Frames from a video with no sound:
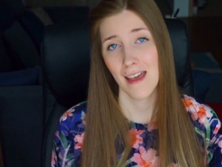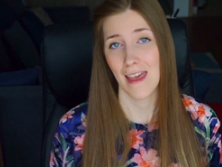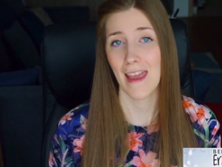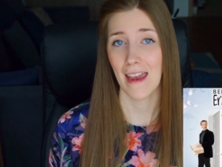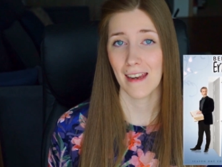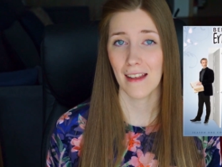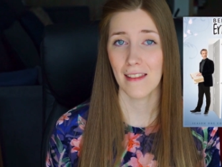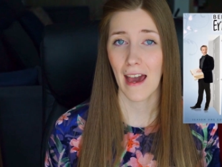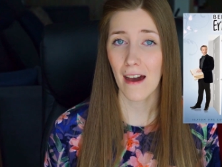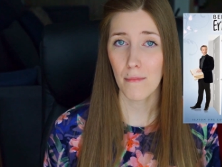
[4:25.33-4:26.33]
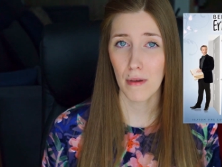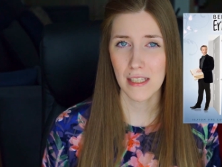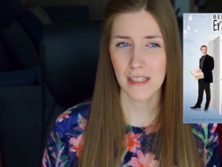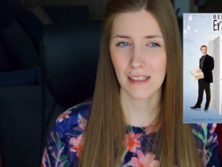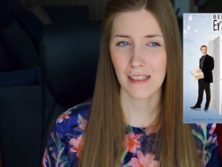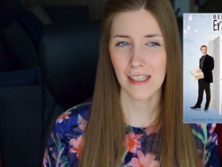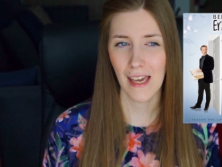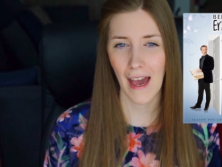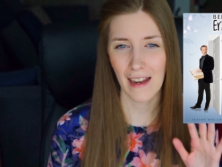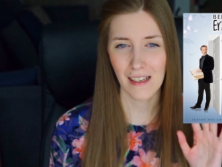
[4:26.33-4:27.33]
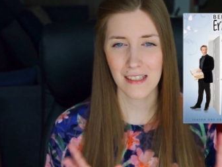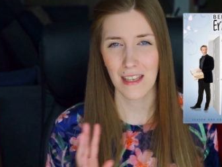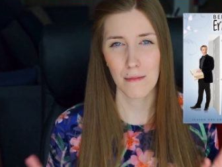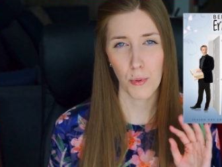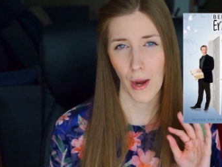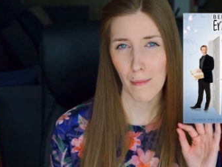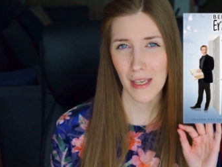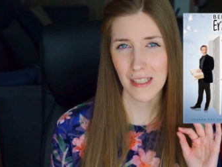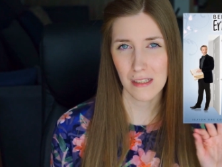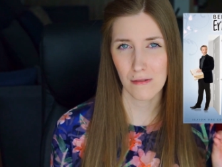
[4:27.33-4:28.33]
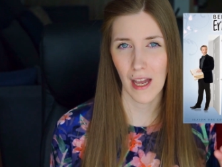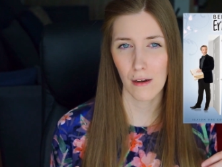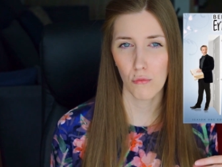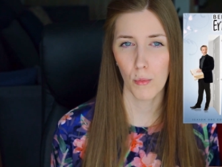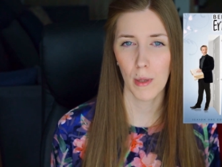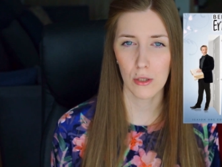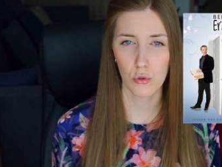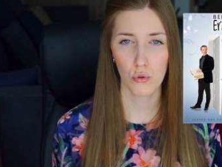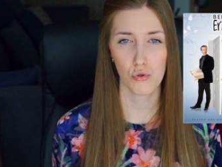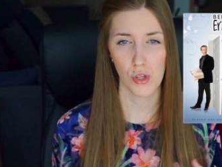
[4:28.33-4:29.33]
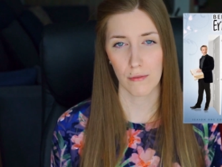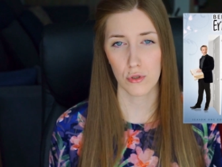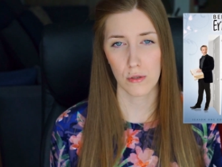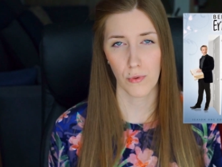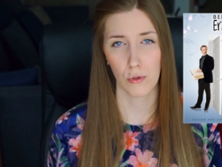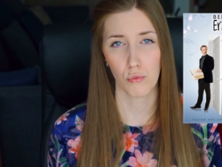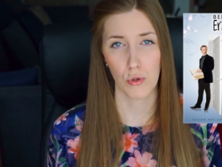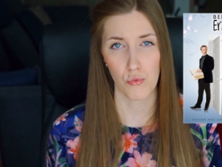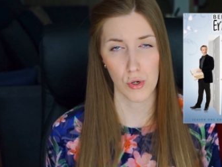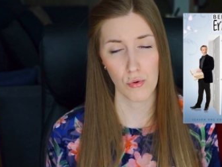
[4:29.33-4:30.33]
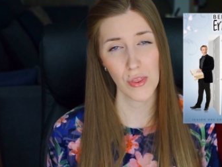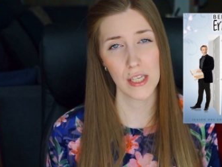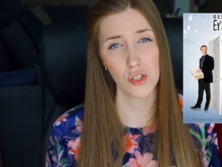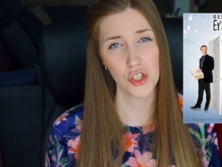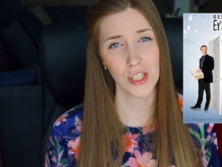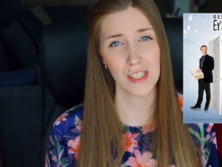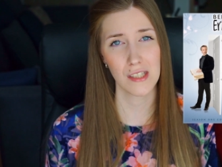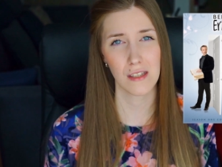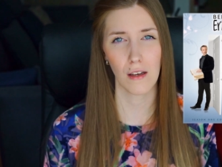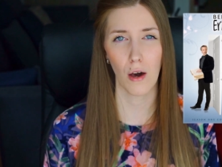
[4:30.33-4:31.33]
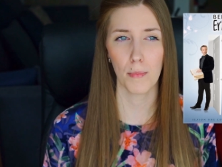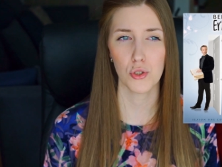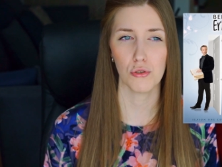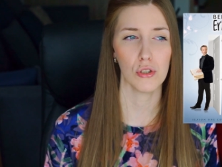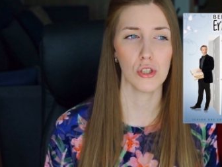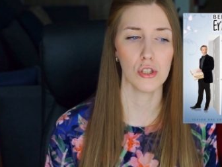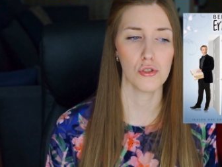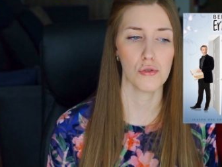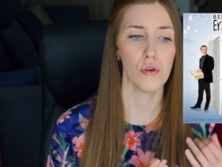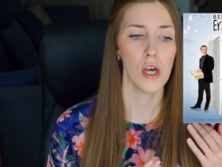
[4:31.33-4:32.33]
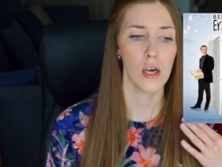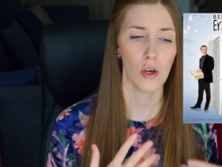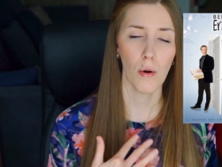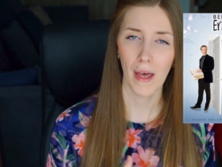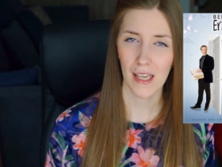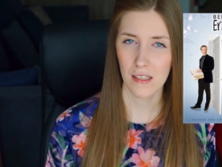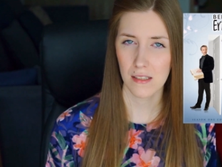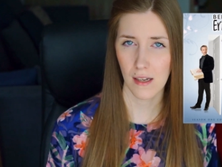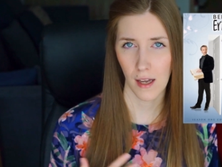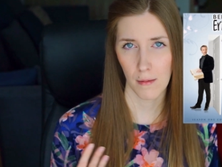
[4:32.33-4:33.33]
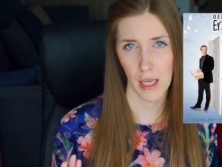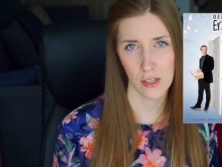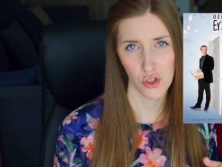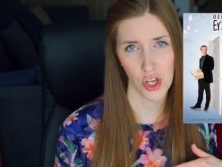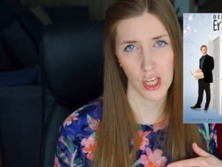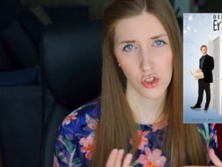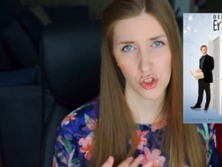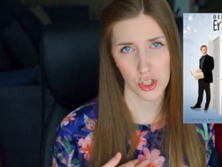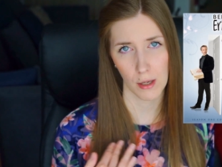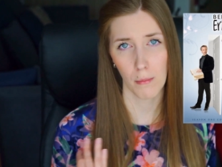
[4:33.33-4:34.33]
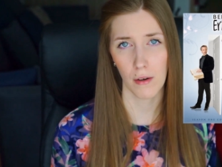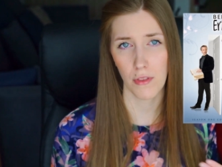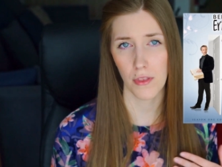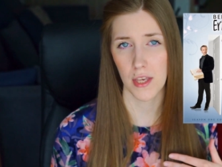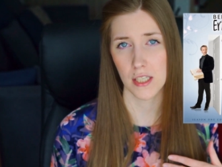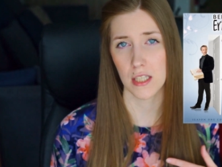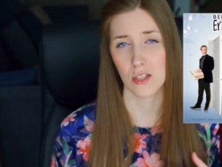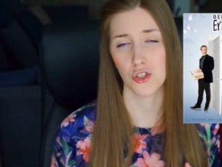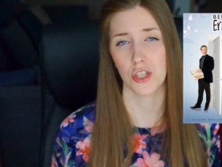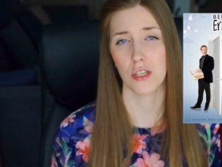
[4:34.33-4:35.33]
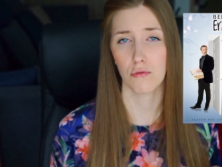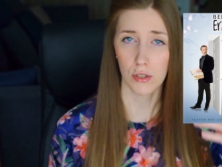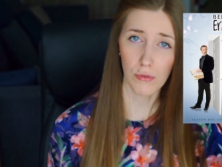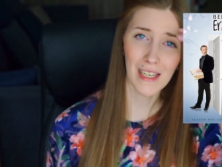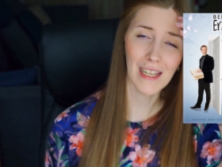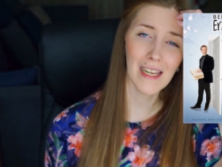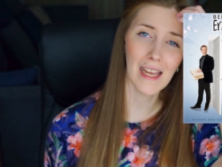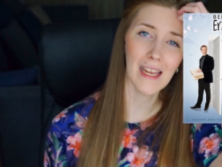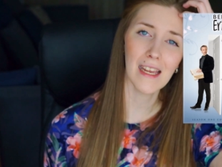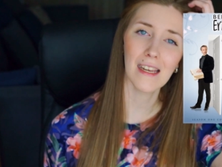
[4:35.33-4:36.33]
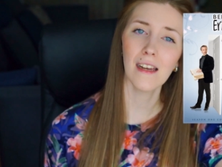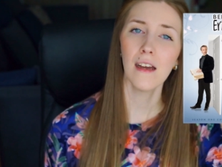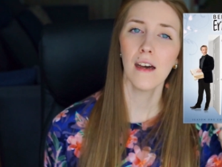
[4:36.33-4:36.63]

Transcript: And that basically had the same premise. You had a woman whose life was filled with regret, and she gets the opportunity to go back in time and change some of the things that she regretted and